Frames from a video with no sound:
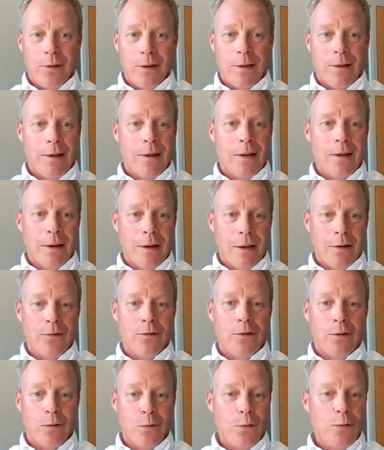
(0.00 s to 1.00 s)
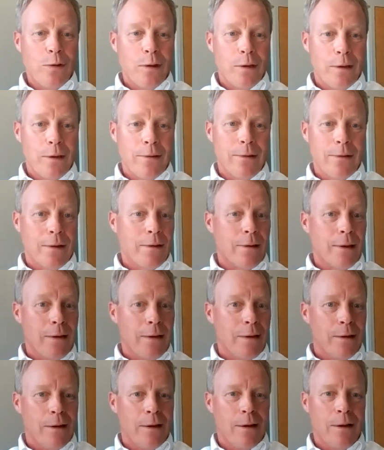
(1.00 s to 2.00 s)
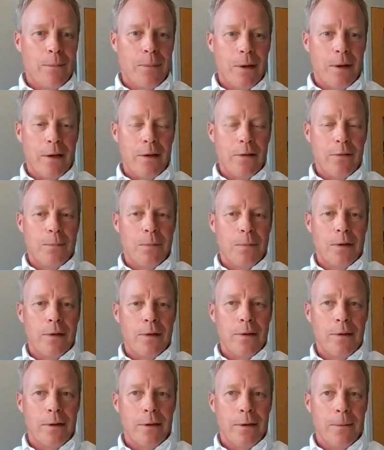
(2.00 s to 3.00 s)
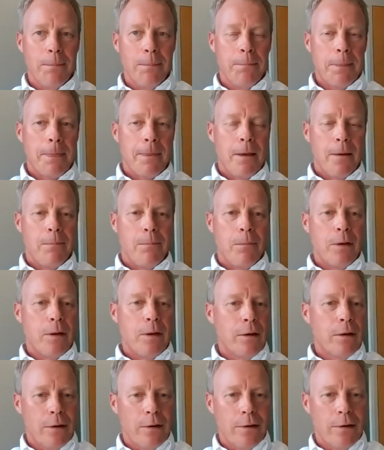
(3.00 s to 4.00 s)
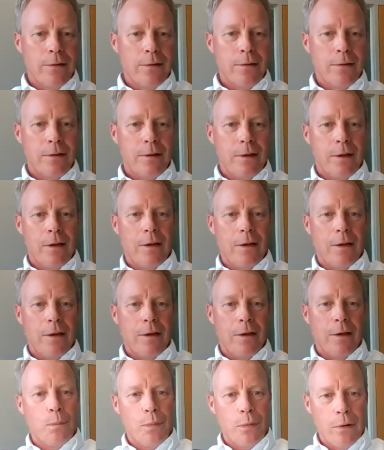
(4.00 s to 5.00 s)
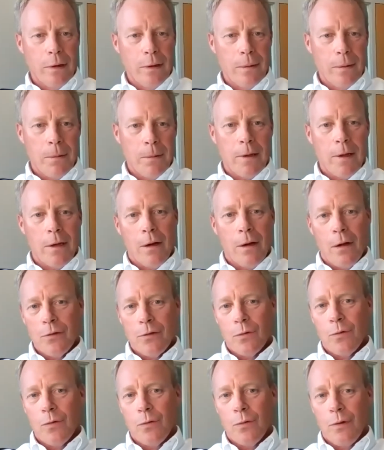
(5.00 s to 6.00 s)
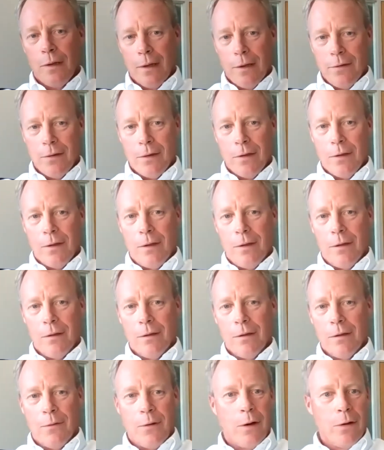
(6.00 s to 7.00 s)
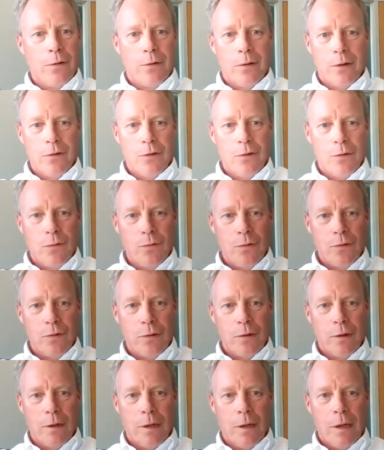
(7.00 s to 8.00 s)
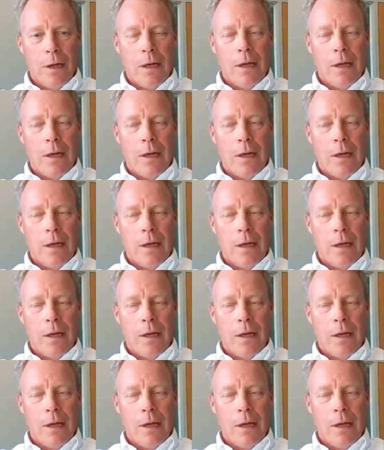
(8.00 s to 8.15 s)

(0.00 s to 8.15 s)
They can actually do things that they didn't in the past, but because they do print, but they also do digital of all their issues,